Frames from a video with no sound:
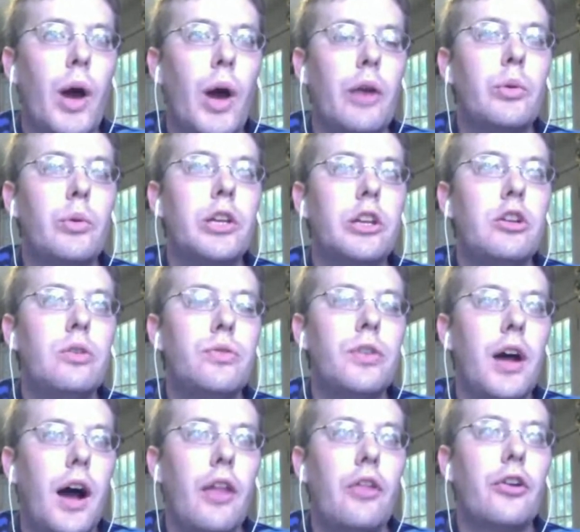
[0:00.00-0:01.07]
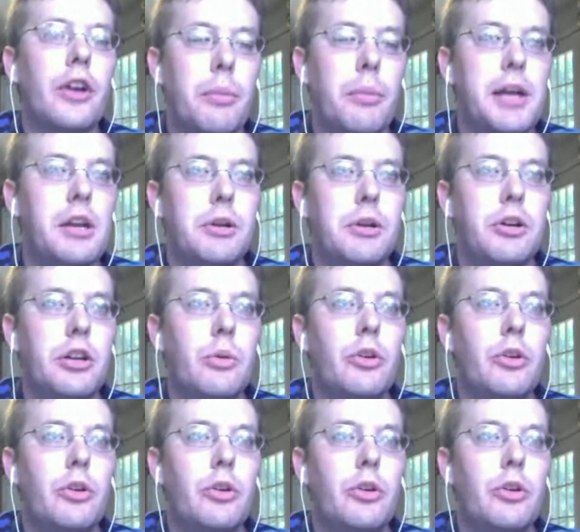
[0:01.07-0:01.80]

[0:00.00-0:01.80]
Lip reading: wouldn't you use the other command ability,